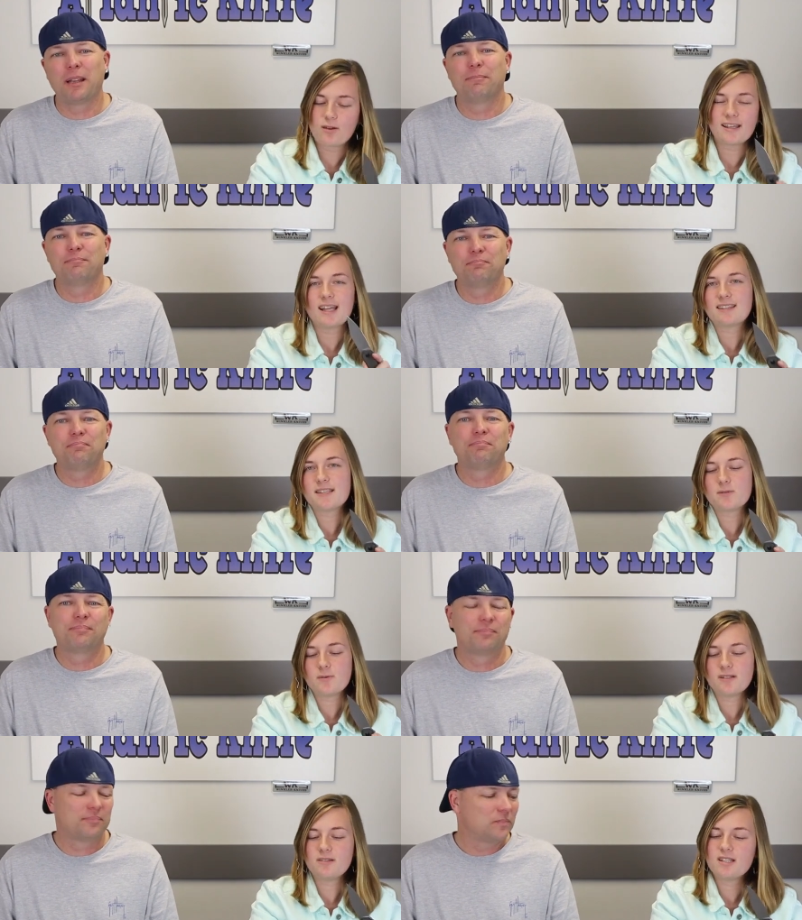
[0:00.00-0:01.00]
Speaker 1: So I got this
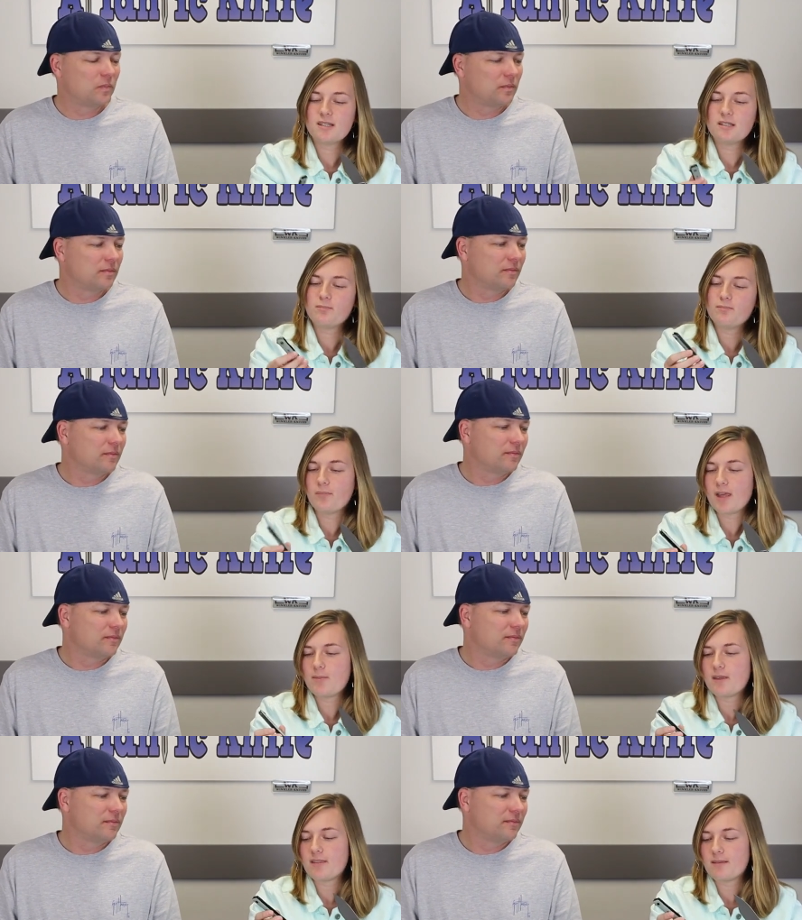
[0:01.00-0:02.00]
one, and
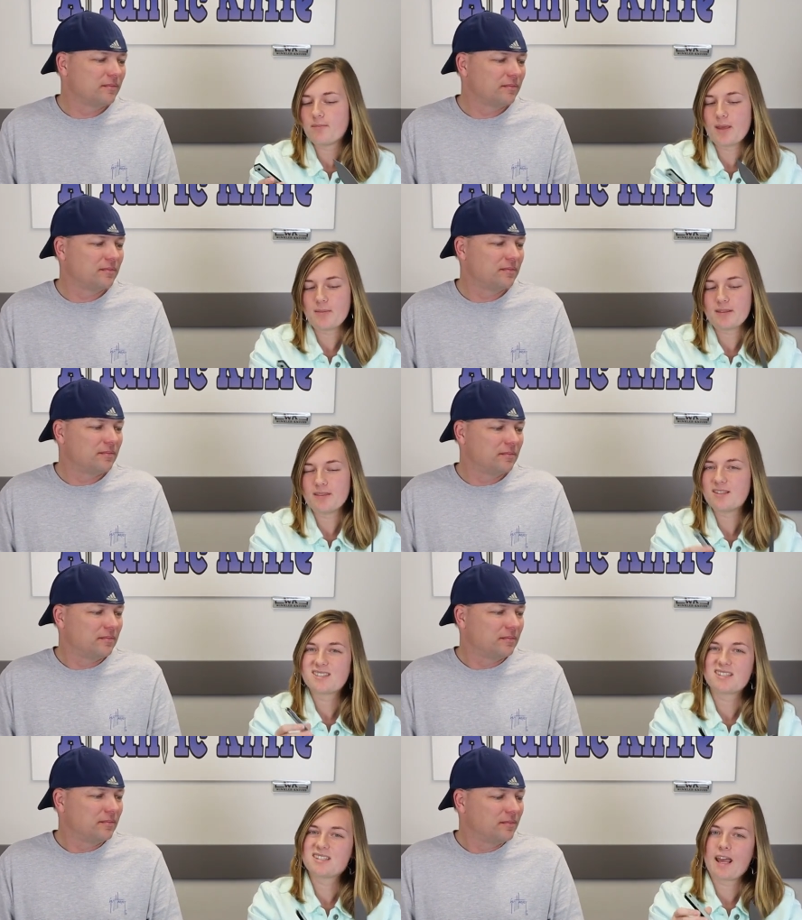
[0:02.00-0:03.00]
maybe that maybe
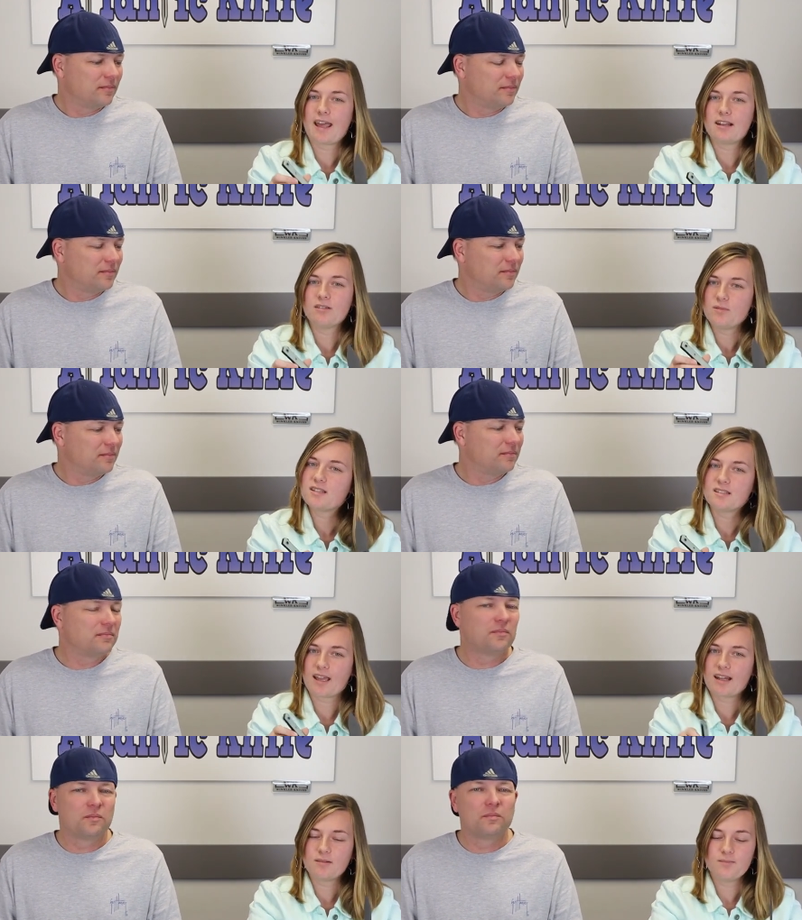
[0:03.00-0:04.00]
that's tied. It's
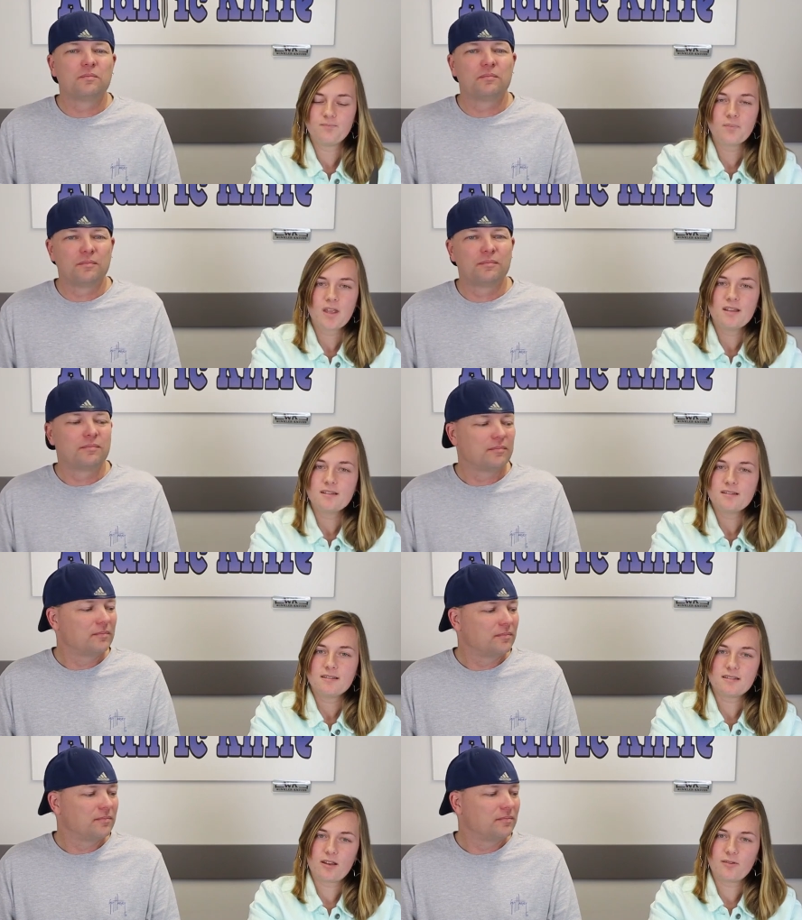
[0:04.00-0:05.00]
tied.
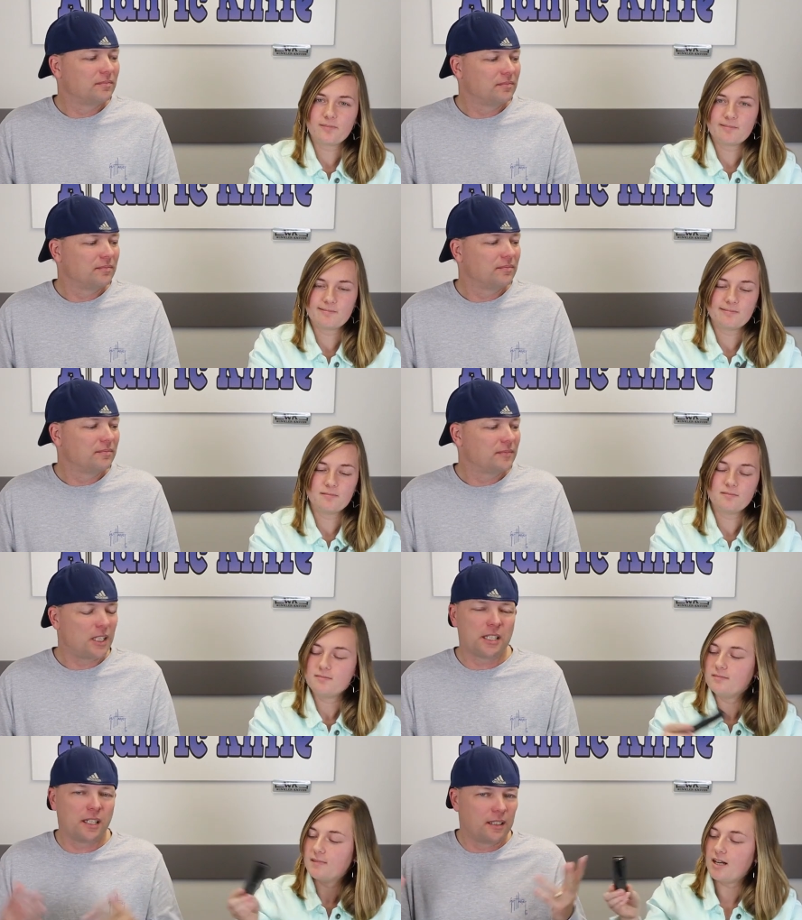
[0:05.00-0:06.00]
So.
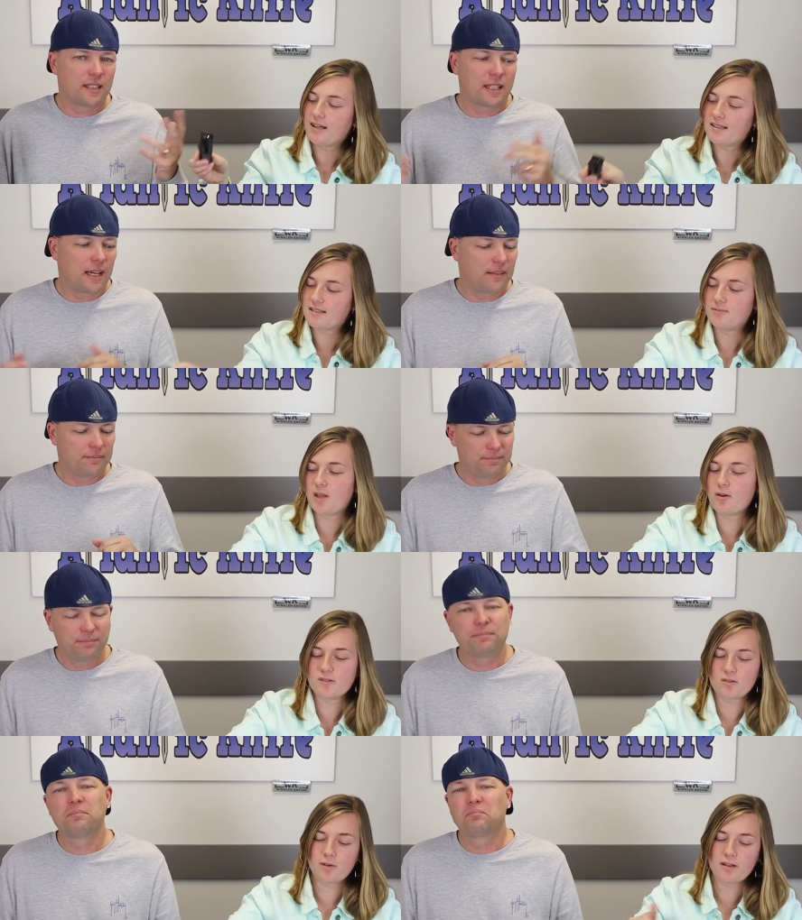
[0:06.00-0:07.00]
Speaker 2: So
Speaker 1: you couldn't decide. Is. No,
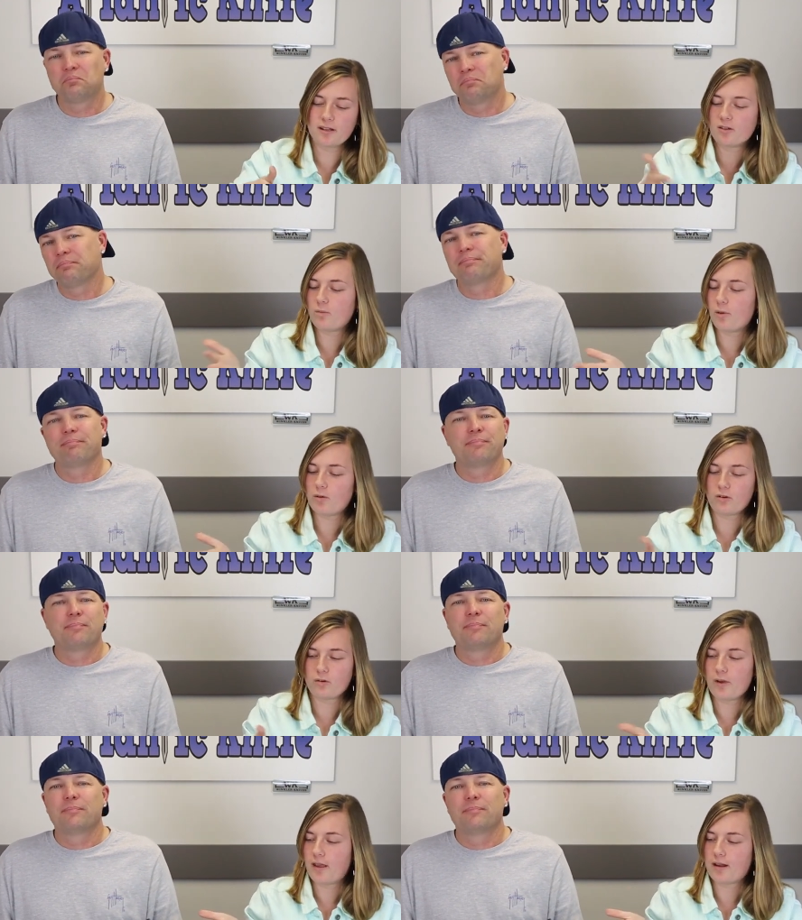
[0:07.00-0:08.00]
it's a Relic or the Boker
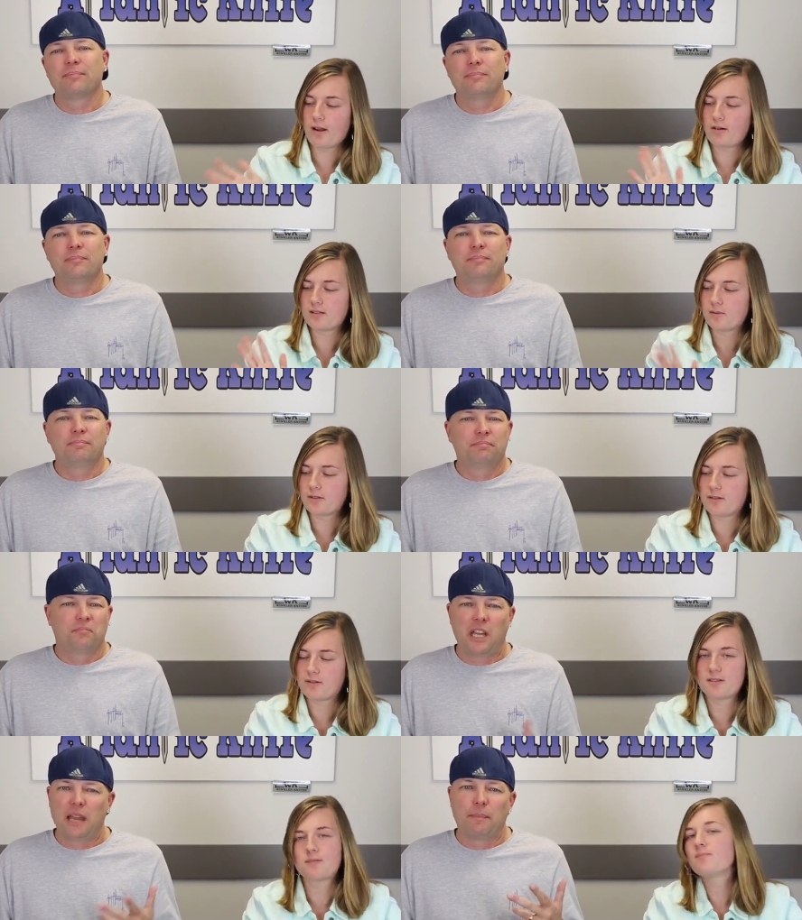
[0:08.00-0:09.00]
Kwaiken Air. It's one of
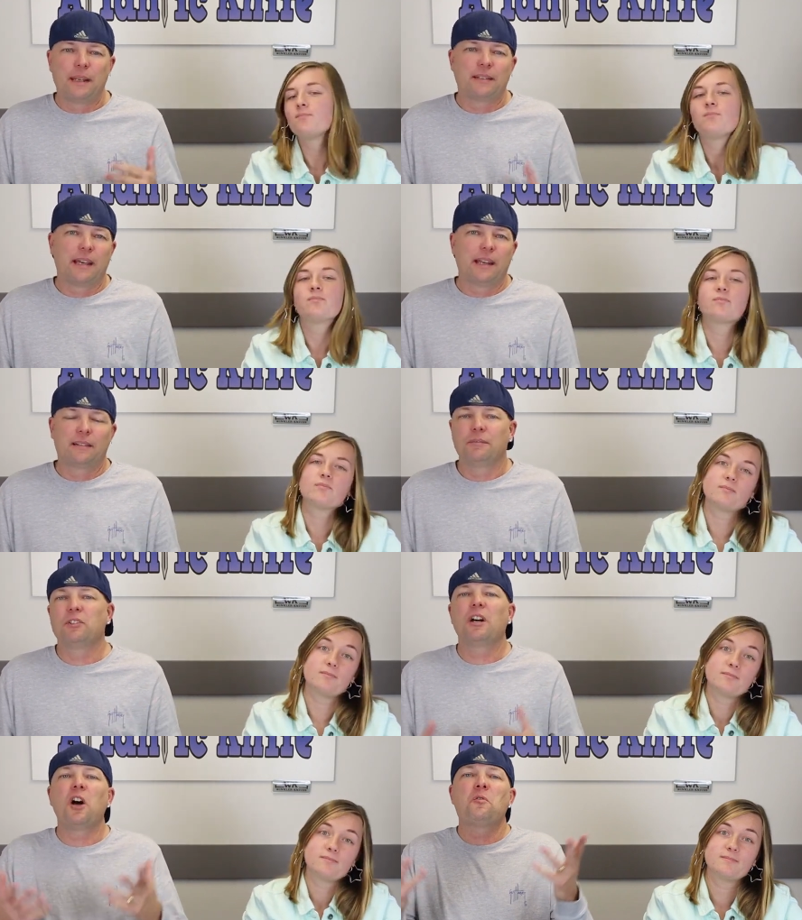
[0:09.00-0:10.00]
Speaker 2: those. Can't beat that. You
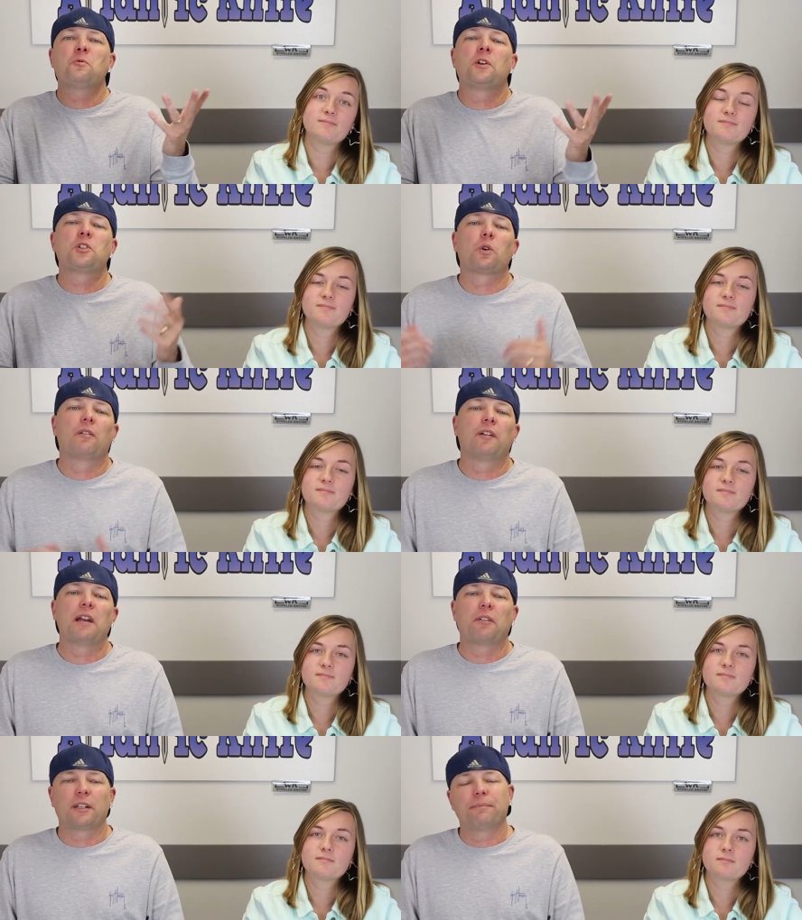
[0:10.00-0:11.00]
tell us which one's your
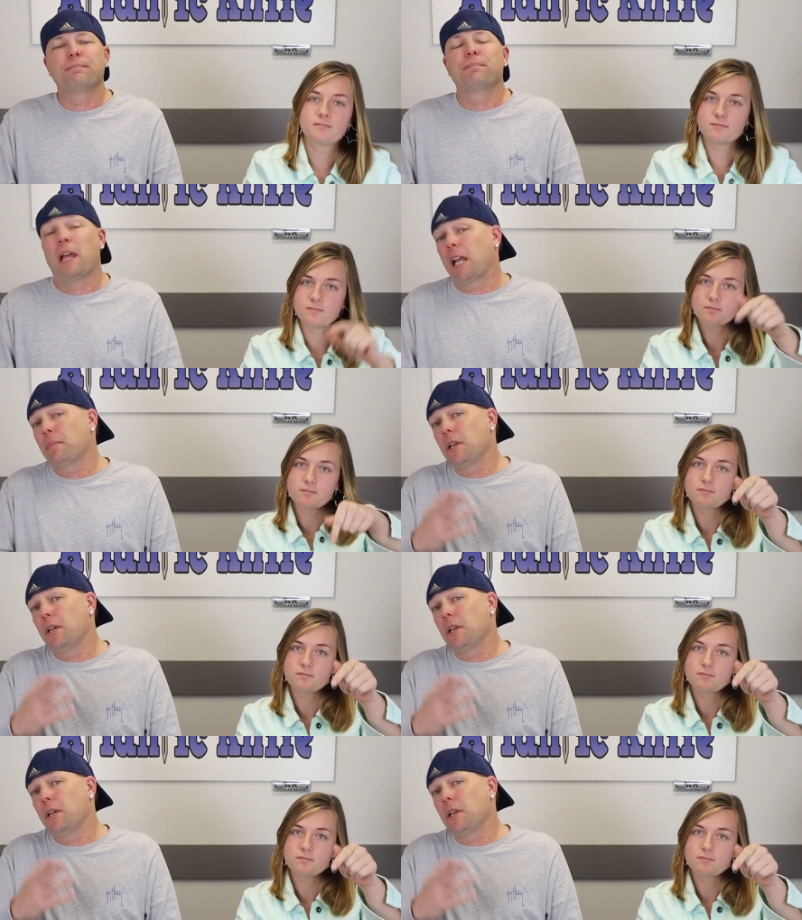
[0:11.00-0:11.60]
favorite. That could